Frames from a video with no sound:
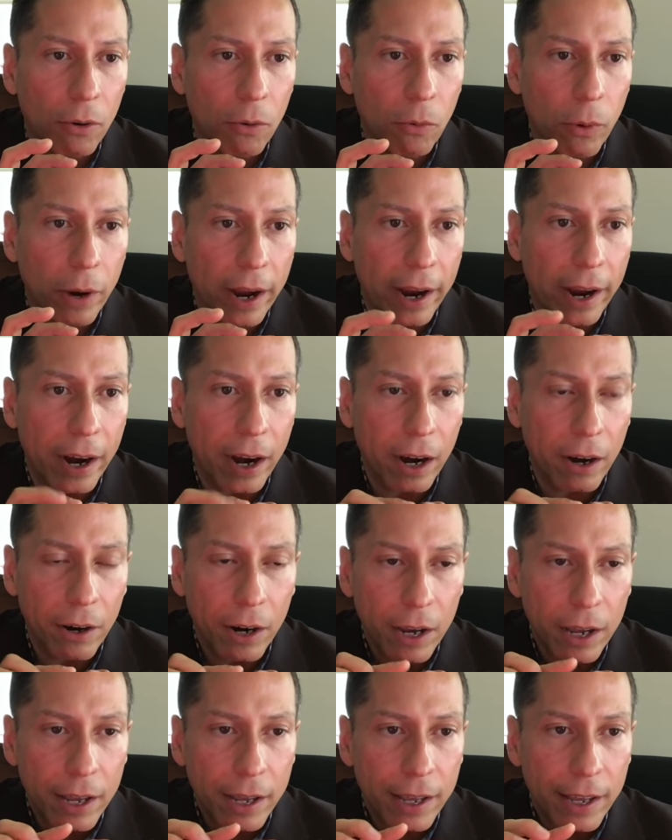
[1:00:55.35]

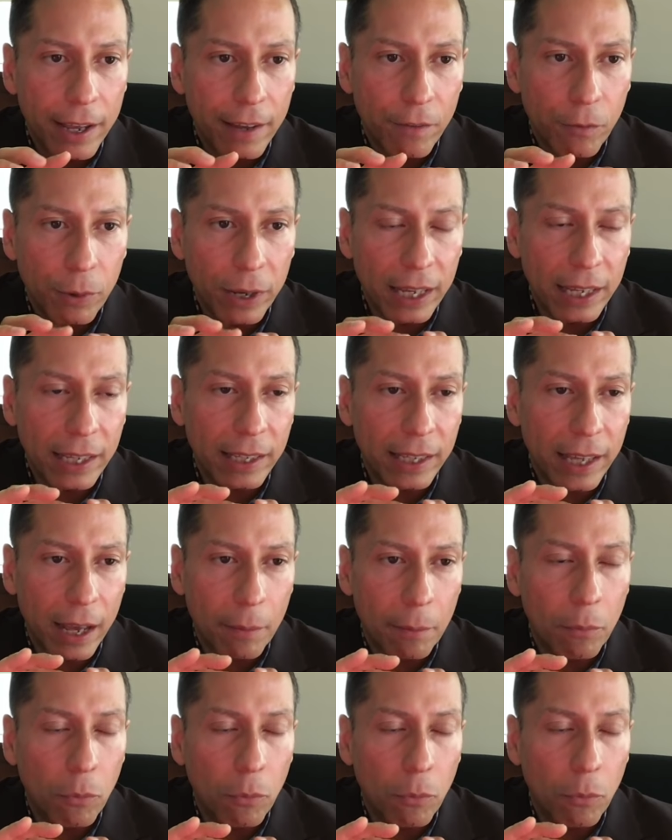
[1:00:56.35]
where if we can get